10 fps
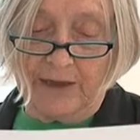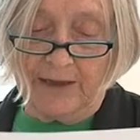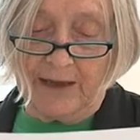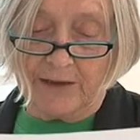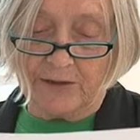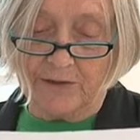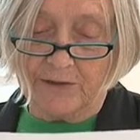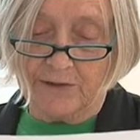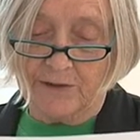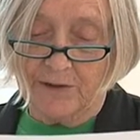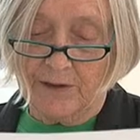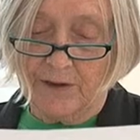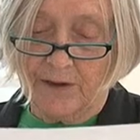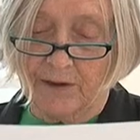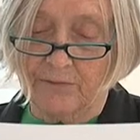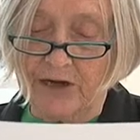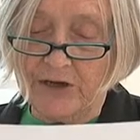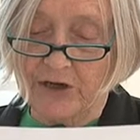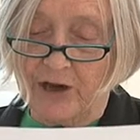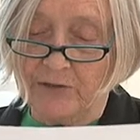elections, and
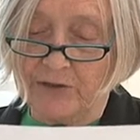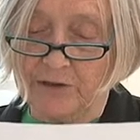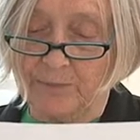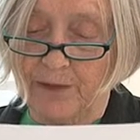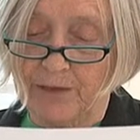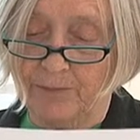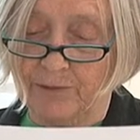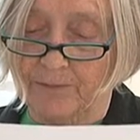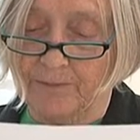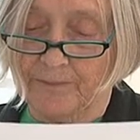reach out to the people